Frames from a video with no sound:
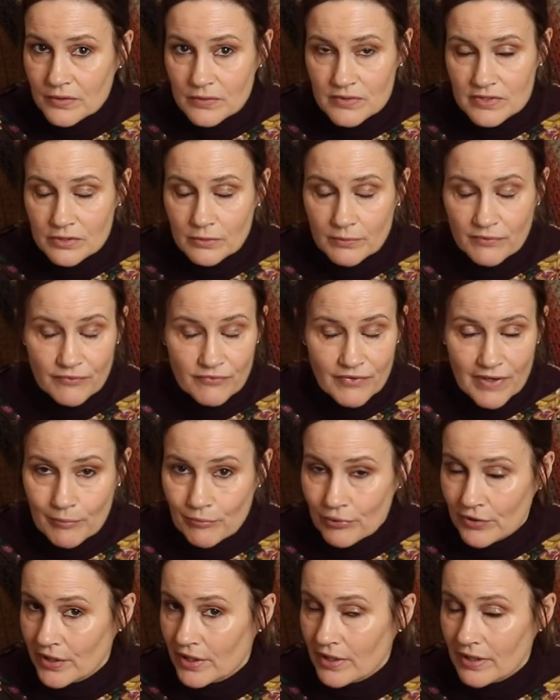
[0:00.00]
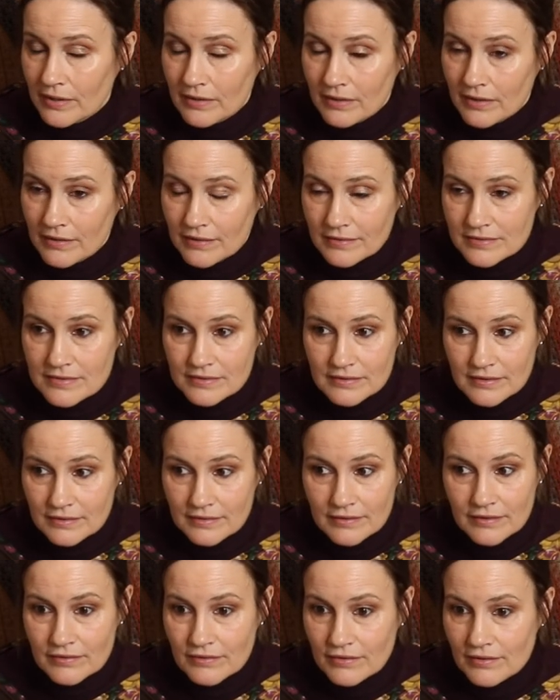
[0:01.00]
using up fabric, and because,
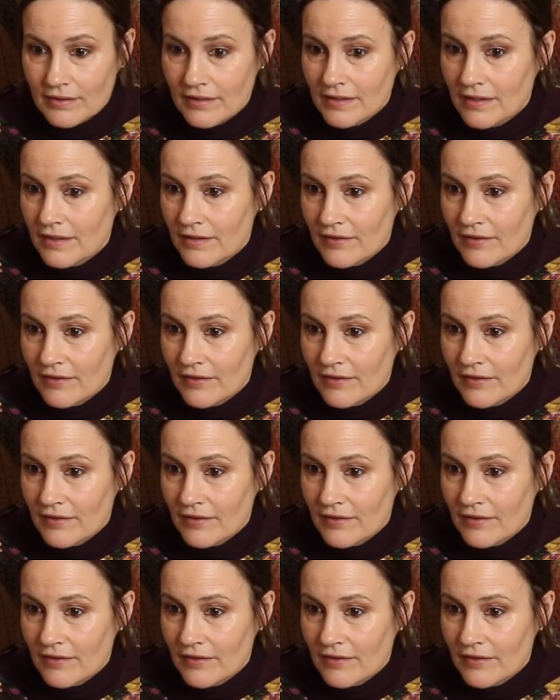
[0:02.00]
you know,